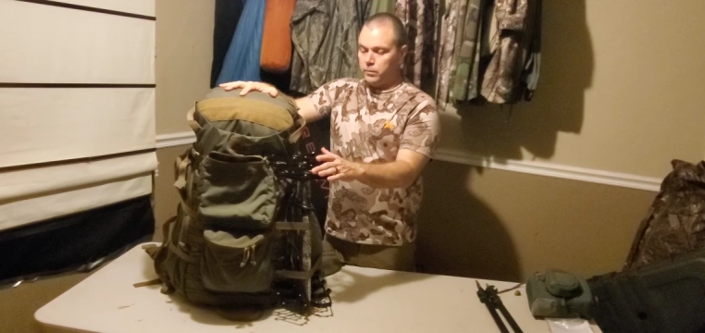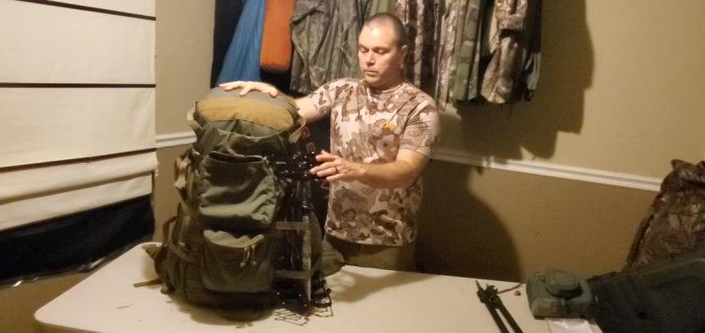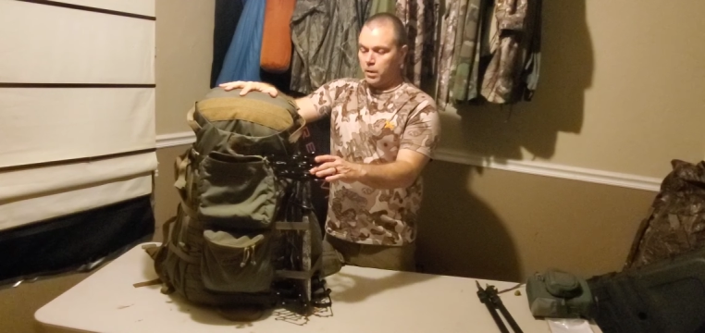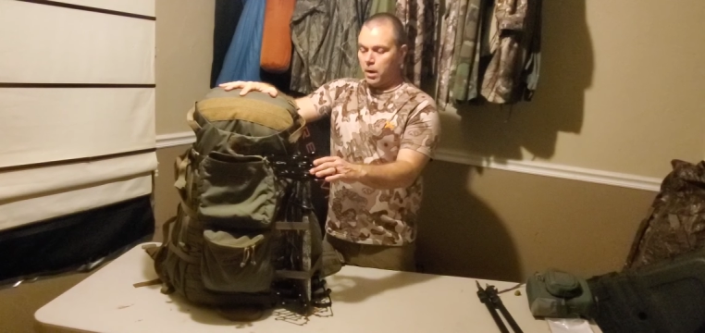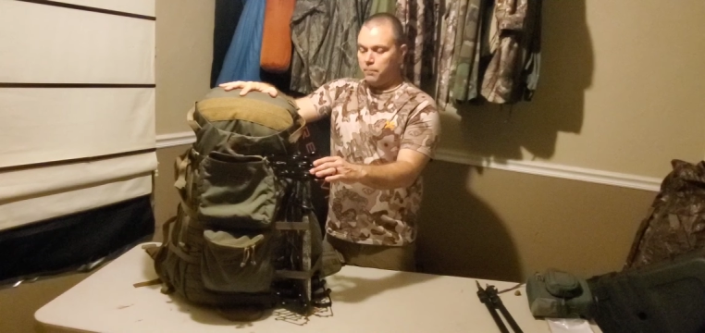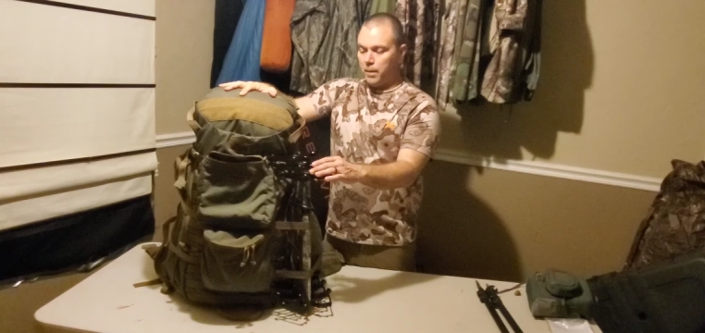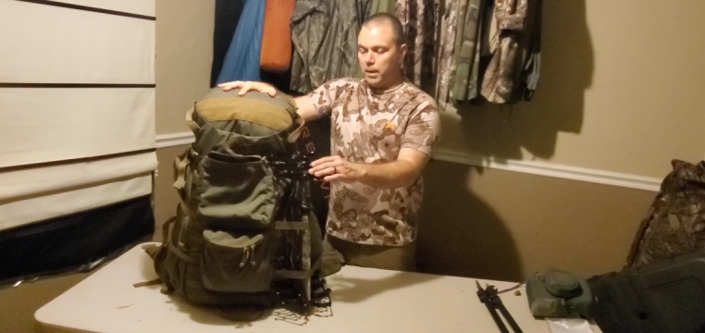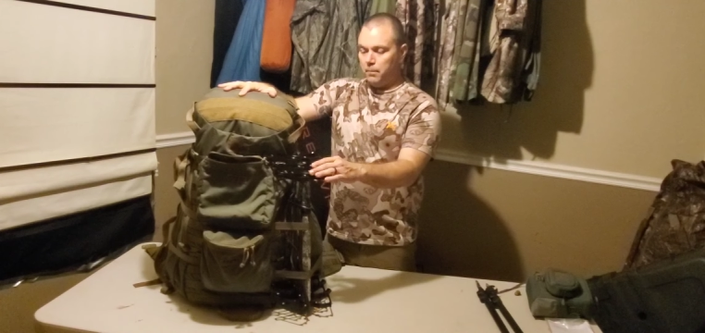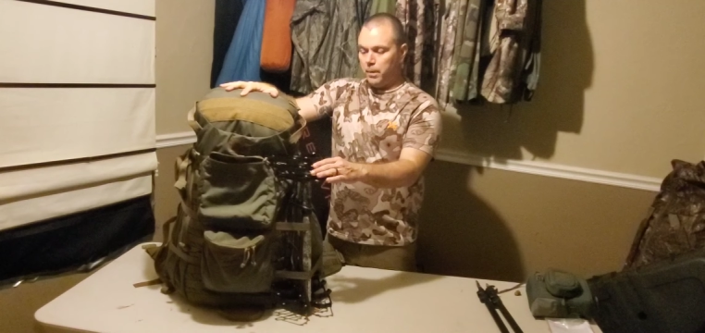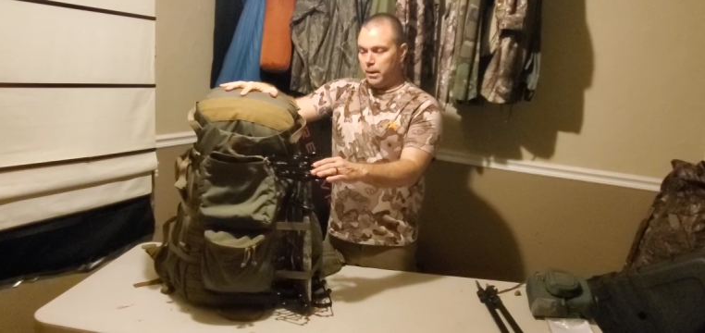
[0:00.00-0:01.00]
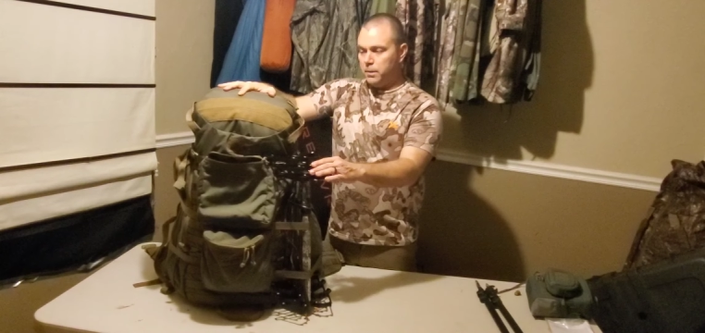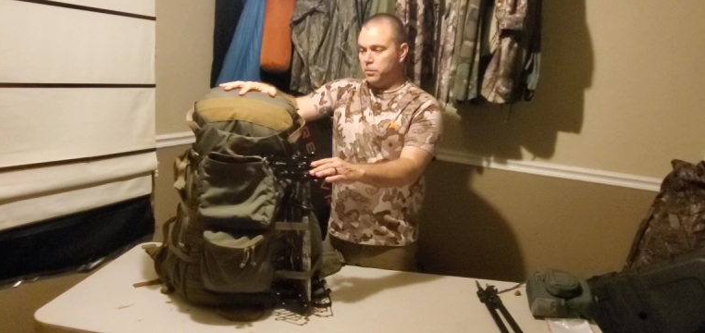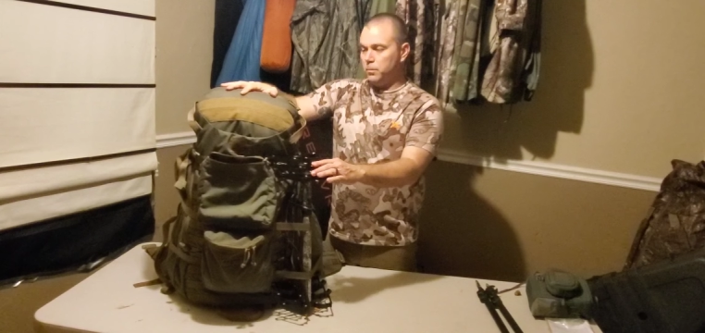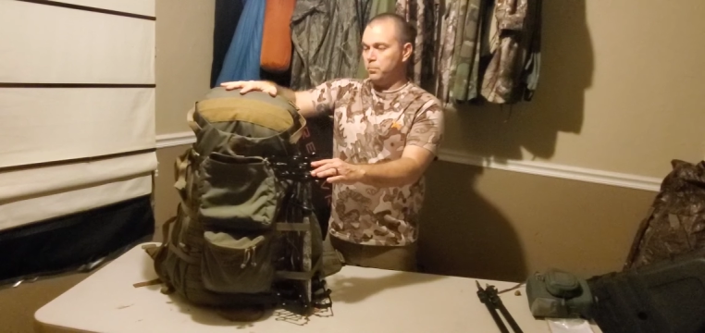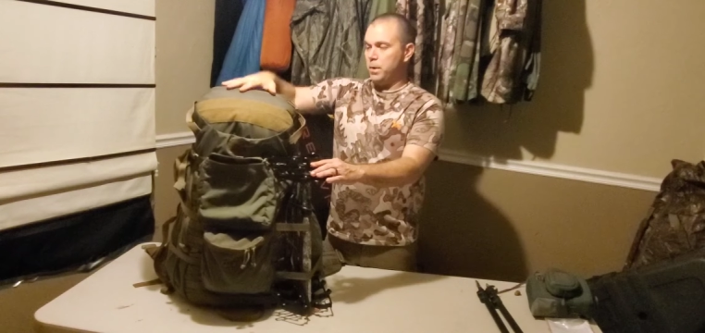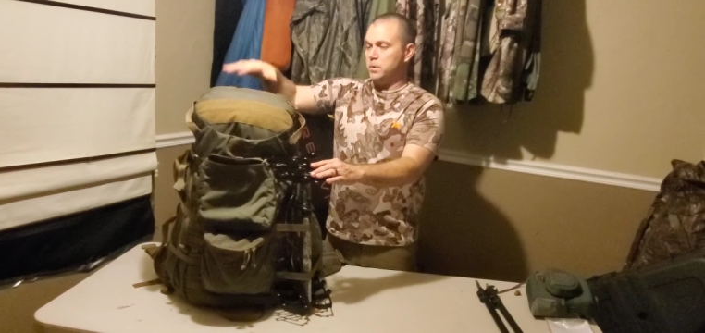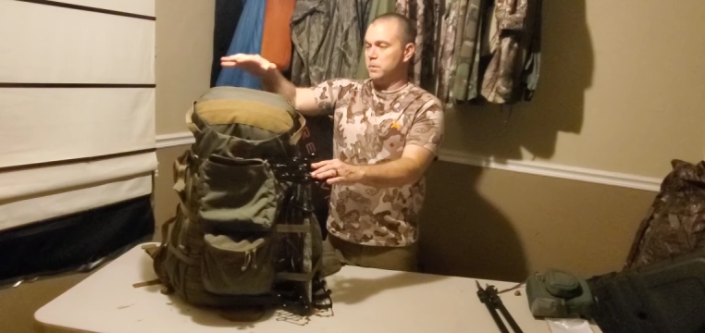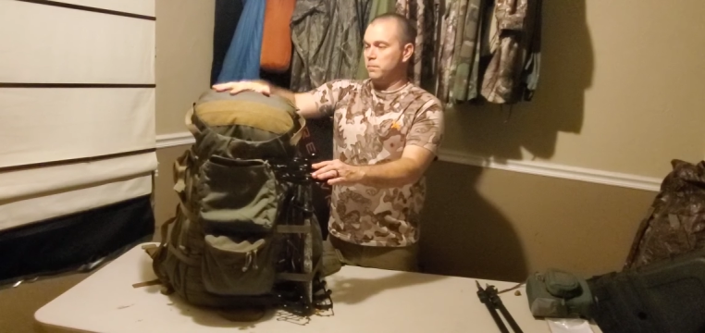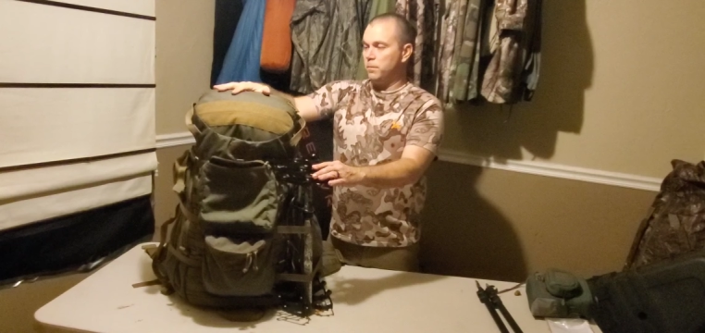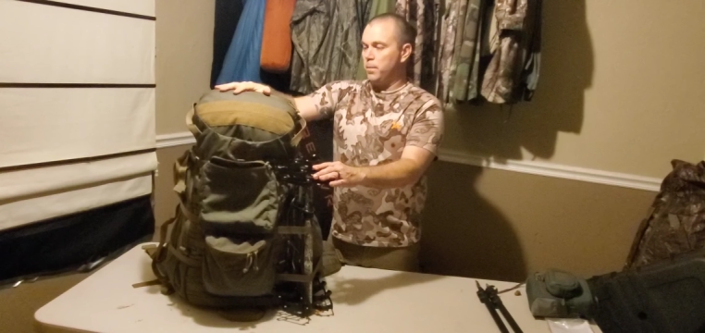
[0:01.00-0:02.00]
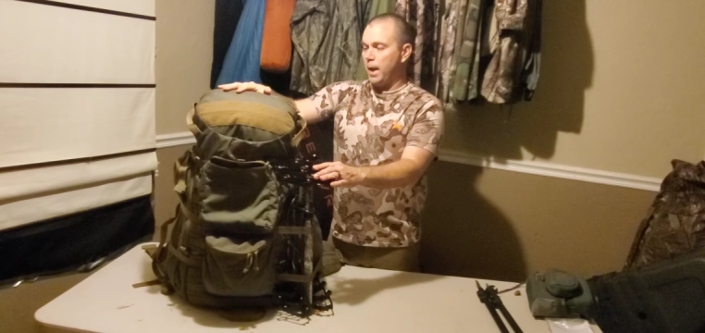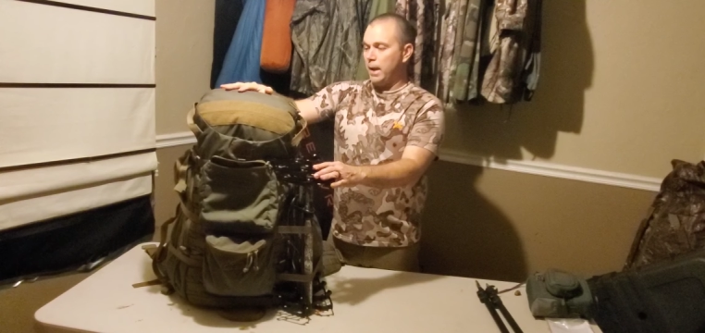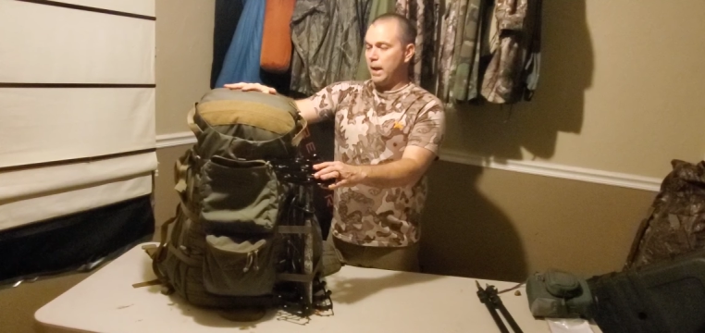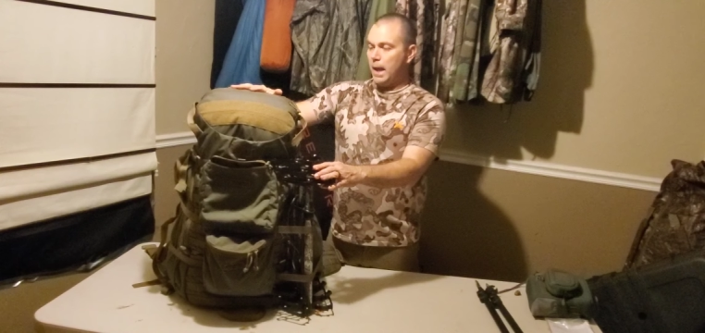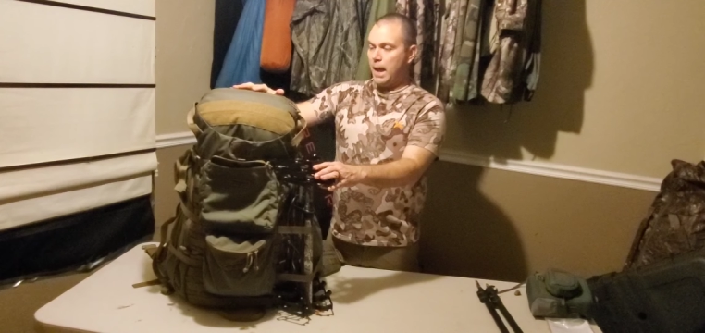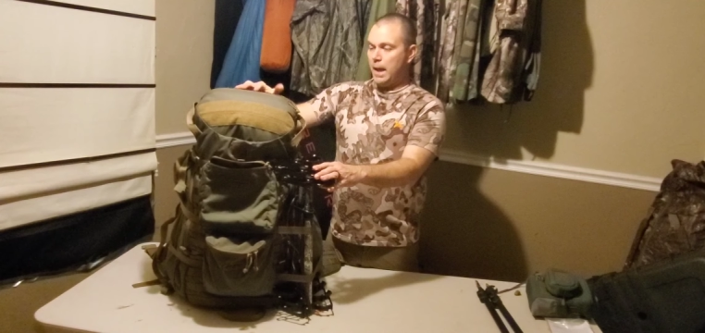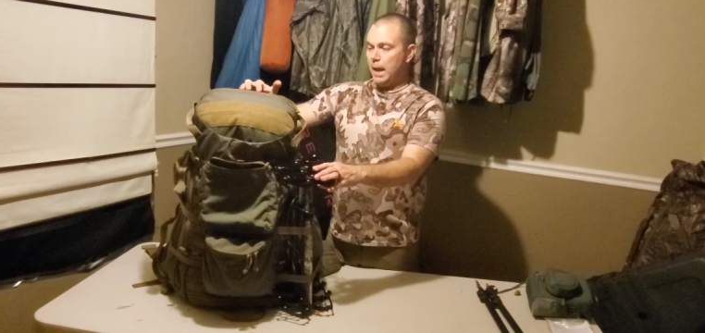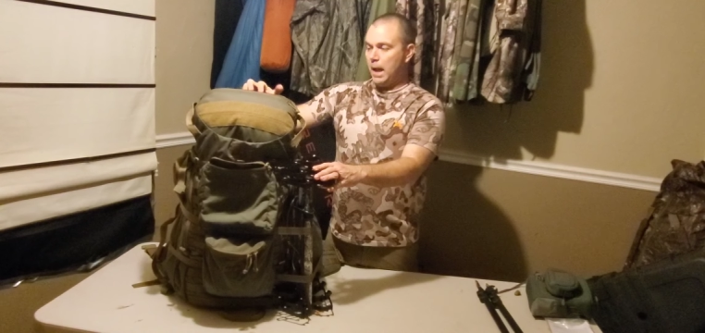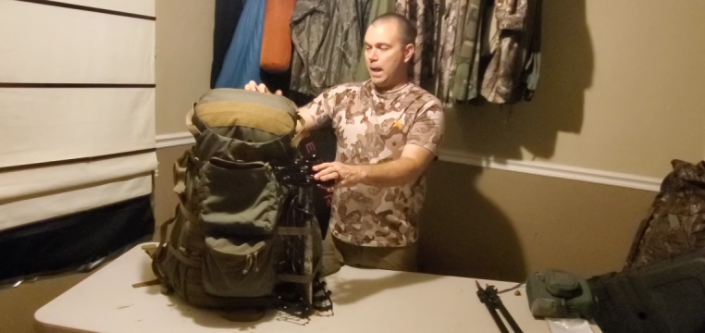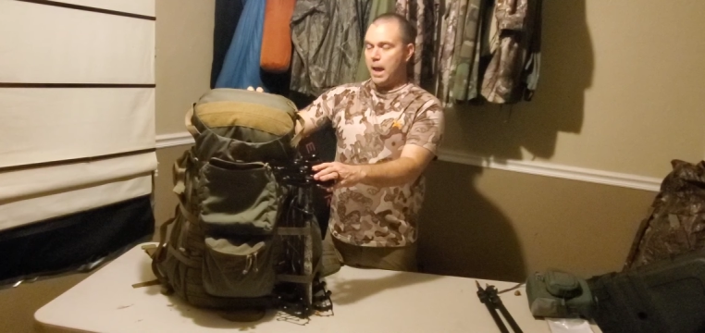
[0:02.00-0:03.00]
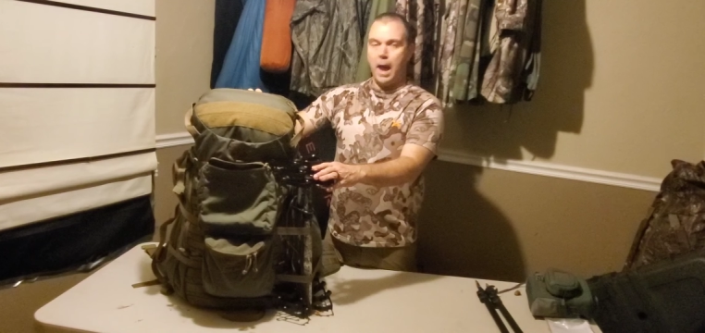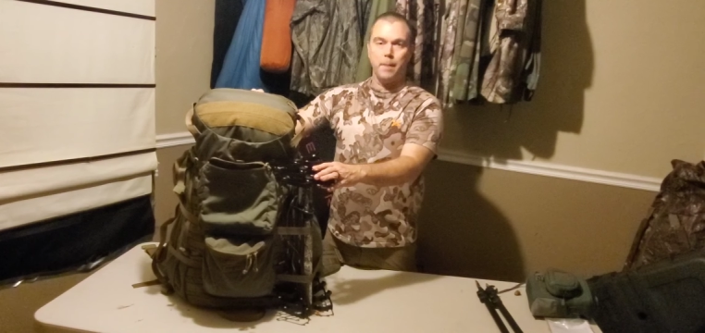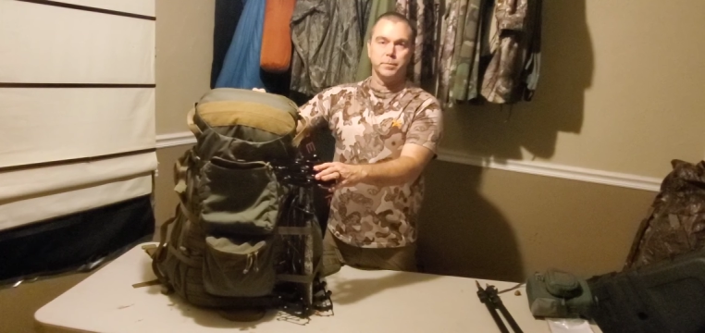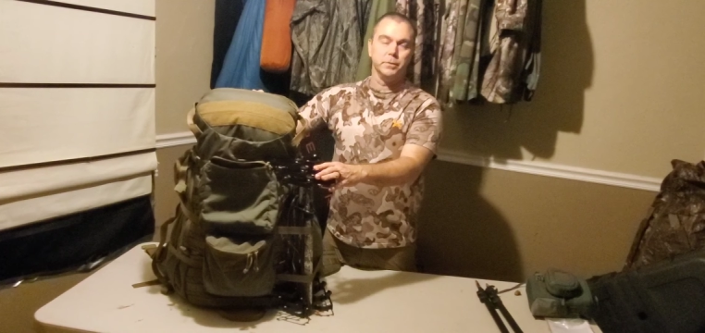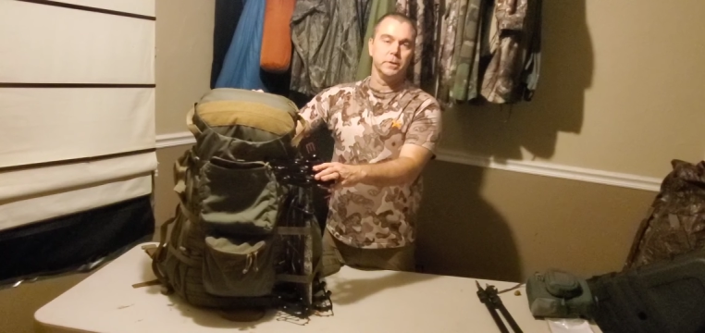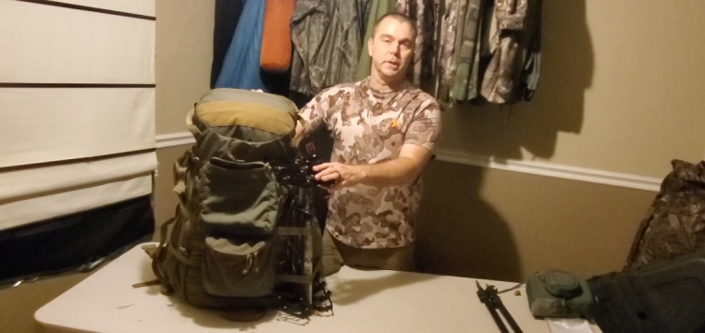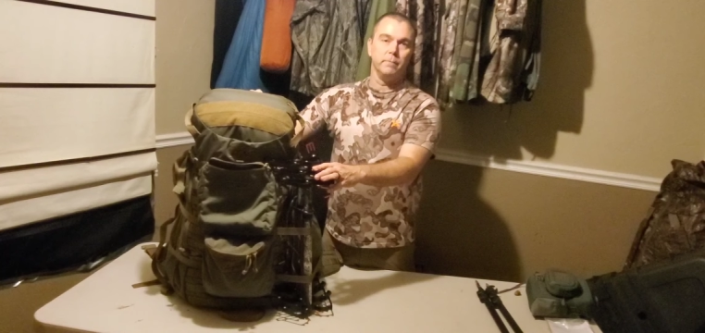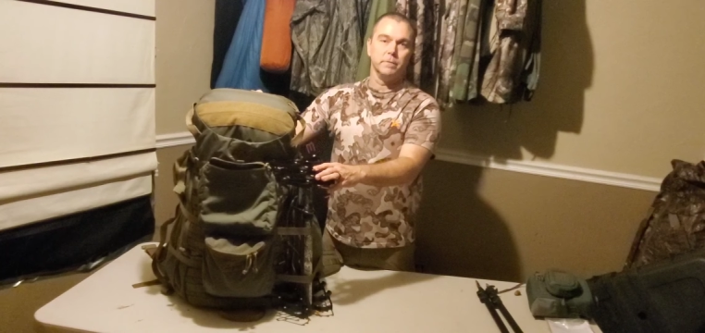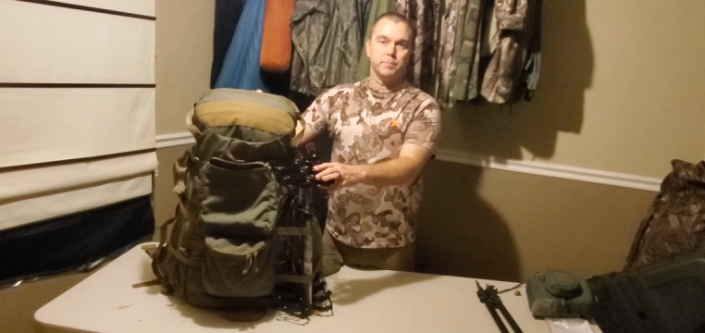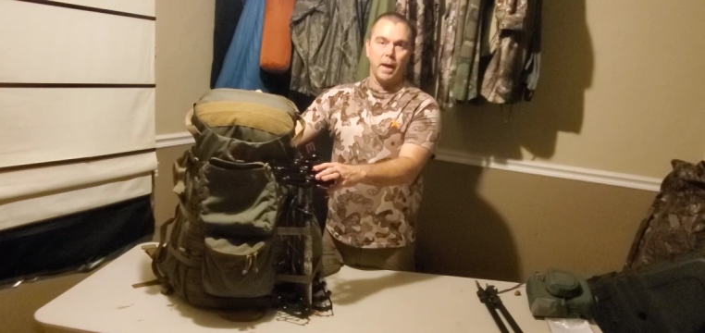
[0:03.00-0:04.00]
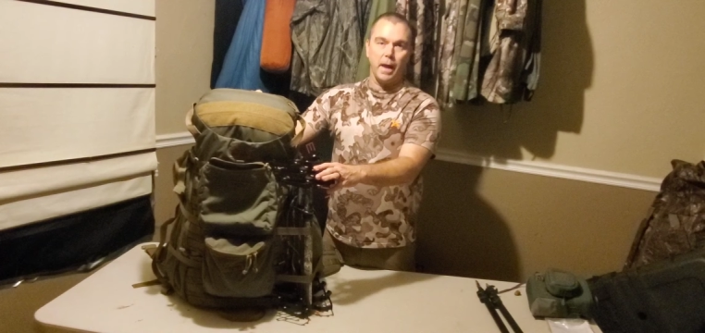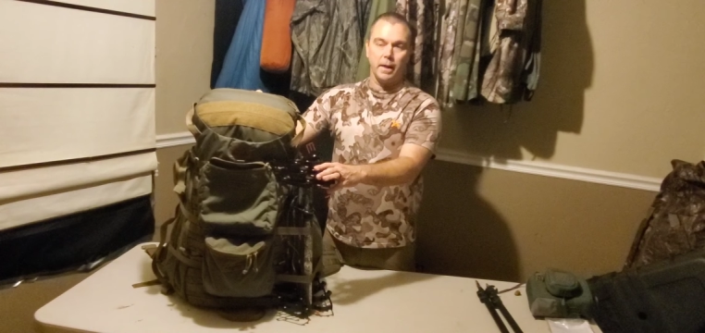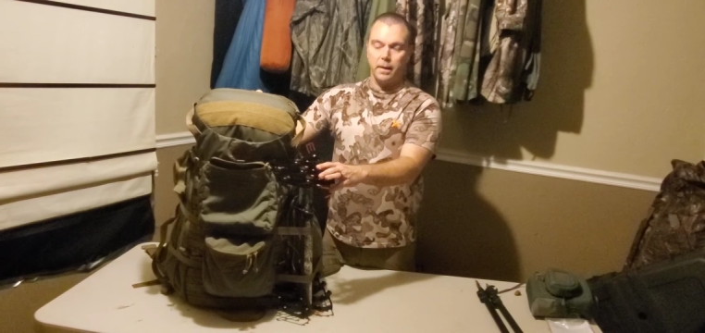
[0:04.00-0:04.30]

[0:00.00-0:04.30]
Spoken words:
to start off, my initial impressions of this pack, I absolutely love this pack.